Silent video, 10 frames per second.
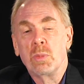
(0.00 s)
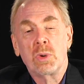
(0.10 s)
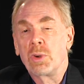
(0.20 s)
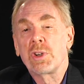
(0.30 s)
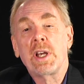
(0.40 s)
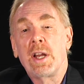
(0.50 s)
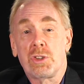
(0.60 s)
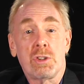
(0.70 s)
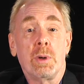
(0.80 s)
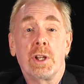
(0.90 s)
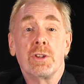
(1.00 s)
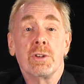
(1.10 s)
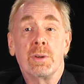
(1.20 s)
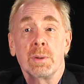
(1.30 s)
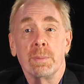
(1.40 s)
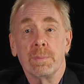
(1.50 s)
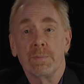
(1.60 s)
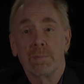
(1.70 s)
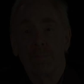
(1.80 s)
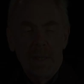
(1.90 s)
moral catch-22.
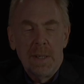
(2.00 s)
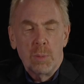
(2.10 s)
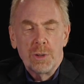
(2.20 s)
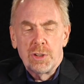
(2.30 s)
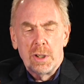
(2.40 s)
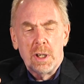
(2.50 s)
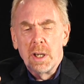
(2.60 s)
It was